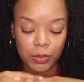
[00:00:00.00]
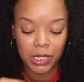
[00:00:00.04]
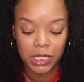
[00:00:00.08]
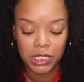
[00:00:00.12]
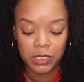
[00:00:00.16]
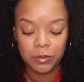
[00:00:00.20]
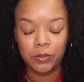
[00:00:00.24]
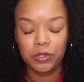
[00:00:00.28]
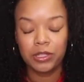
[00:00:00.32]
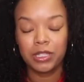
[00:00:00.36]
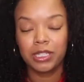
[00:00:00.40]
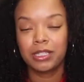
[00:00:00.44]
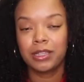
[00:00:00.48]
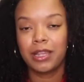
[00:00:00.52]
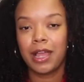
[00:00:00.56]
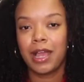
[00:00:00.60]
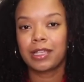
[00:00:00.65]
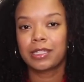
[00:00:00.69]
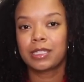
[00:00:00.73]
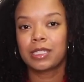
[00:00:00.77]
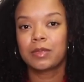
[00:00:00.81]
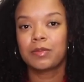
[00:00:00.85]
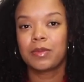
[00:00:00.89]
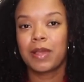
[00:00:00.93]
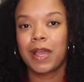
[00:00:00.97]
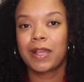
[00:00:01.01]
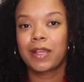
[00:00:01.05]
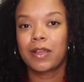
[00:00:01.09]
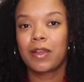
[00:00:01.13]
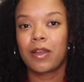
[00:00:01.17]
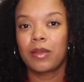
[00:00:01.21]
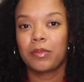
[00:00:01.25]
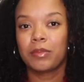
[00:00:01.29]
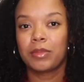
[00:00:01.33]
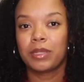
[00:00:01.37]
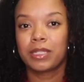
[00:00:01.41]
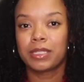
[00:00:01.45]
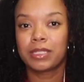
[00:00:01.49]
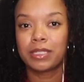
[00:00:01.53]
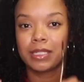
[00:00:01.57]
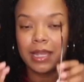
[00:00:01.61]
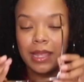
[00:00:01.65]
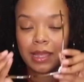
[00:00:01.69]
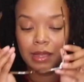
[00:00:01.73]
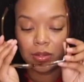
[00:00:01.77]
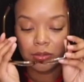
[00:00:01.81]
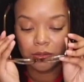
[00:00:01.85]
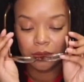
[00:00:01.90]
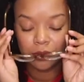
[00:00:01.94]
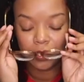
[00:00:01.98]
Let's put the glasses back on because
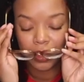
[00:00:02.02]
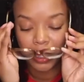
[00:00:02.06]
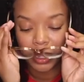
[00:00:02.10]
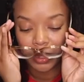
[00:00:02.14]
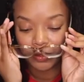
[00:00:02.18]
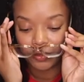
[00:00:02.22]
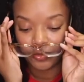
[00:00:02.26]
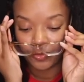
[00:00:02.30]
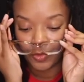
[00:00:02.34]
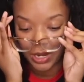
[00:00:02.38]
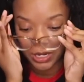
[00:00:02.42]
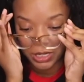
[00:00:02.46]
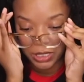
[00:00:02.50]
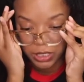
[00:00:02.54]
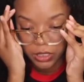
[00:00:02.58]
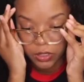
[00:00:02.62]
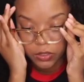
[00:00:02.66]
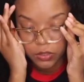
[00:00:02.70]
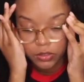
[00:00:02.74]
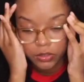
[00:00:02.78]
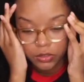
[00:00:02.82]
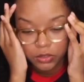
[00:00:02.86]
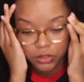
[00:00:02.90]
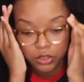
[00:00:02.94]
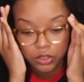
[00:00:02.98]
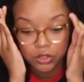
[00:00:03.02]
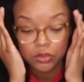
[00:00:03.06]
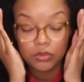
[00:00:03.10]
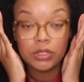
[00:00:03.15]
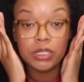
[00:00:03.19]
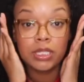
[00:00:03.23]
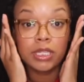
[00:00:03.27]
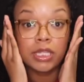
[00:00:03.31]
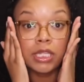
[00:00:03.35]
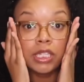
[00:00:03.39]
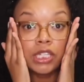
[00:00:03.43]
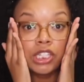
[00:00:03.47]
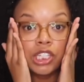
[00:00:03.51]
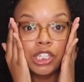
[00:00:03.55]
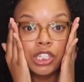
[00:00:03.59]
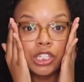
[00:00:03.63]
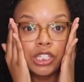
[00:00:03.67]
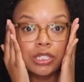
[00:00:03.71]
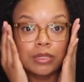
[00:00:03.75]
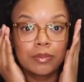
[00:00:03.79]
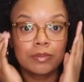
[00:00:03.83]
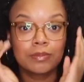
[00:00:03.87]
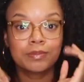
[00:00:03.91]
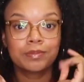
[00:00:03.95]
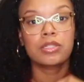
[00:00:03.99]
now I'm ready to
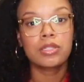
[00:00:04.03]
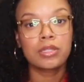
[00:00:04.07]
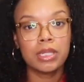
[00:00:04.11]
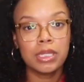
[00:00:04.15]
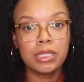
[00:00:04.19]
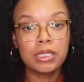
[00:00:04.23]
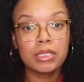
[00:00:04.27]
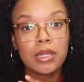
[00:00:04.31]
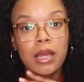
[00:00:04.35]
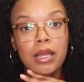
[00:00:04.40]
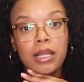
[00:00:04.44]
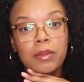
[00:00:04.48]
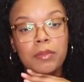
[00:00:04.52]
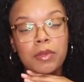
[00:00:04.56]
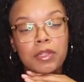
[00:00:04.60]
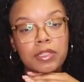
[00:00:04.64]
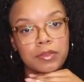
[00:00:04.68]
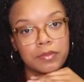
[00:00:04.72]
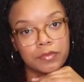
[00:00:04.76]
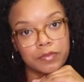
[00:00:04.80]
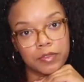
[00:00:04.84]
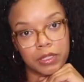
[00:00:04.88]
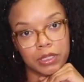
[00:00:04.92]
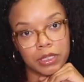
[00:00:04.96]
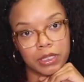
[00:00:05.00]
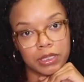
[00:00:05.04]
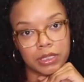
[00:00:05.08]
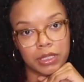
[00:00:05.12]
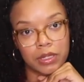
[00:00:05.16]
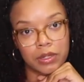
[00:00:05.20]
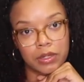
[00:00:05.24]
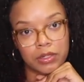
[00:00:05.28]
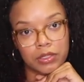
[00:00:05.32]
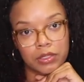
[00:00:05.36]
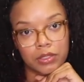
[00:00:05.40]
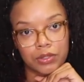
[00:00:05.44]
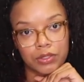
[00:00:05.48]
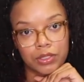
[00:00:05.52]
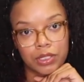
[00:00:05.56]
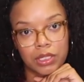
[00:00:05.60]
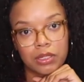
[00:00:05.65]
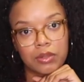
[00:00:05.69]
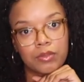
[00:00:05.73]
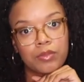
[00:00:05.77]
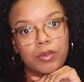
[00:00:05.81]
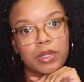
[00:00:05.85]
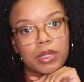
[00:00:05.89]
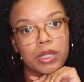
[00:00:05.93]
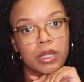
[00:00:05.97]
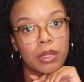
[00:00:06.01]
teach. So let's talk about some feelings that are
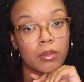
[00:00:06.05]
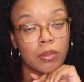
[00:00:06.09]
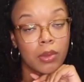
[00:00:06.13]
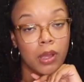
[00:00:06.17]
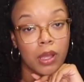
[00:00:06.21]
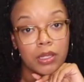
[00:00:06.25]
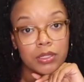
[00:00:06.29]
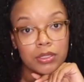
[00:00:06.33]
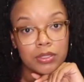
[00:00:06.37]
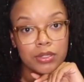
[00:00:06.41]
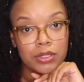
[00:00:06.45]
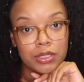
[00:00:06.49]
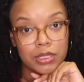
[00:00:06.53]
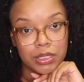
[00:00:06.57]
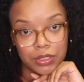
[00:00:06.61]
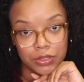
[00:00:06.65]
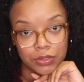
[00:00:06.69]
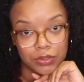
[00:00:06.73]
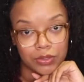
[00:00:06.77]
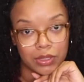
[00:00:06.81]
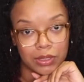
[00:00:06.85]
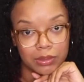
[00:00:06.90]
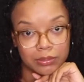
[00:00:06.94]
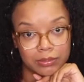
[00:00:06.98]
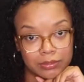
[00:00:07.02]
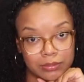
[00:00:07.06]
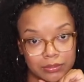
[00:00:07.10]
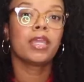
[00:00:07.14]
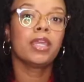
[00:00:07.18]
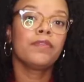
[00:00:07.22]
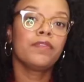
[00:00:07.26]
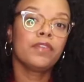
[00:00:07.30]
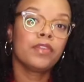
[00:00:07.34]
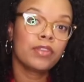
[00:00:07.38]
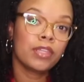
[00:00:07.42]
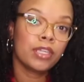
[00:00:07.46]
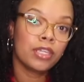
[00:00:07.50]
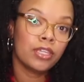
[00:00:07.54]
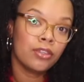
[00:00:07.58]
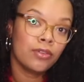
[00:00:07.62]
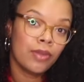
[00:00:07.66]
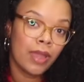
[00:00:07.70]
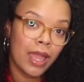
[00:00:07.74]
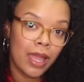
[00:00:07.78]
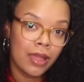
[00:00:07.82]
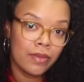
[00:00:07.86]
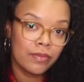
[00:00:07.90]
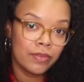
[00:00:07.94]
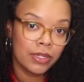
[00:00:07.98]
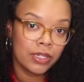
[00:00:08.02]
associated with imposter syndrome. If you think you
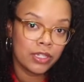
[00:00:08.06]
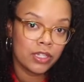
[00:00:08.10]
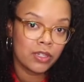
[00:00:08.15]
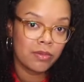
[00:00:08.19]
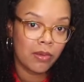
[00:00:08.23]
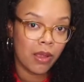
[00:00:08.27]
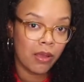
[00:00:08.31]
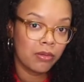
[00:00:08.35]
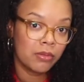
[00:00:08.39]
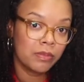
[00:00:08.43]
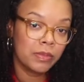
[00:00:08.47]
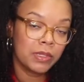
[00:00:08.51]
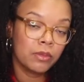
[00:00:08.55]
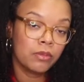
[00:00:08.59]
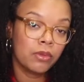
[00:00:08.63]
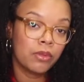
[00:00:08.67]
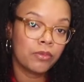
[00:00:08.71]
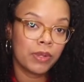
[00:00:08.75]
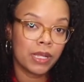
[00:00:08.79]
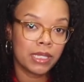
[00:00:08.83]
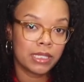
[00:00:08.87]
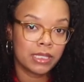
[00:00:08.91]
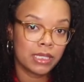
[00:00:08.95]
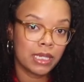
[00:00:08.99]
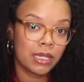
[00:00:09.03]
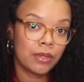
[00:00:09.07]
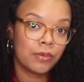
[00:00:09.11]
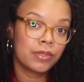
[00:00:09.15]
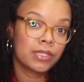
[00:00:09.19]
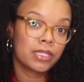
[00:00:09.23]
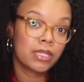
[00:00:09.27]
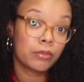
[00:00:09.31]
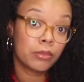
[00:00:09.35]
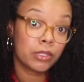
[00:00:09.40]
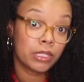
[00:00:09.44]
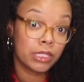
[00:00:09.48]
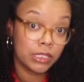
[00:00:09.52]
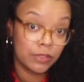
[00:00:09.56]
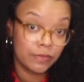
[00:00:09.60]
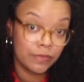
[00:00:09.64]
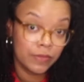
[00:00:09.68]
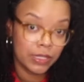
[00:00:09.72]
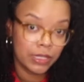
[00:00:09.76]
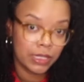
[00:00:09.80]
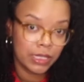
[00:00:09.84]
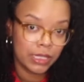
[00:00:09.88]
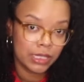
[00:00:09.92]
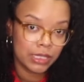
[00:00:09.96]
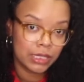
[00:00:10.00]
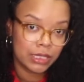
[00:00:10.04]
have it, you probably will resonate with some of these
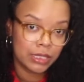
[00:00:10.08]
feelings.